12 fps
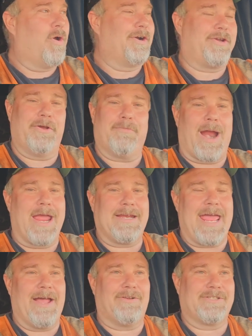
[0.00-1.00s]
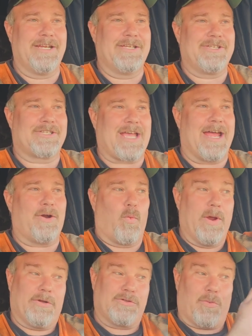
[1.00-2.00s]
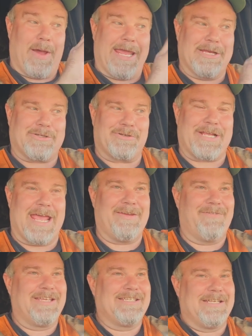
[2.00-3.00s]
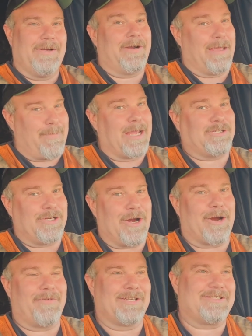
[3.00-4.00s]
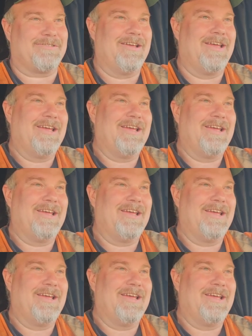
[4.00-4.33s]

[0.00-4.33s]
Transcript: one or two breakdowns, and it just kind of whittles away at your savings. And that makes you nervous.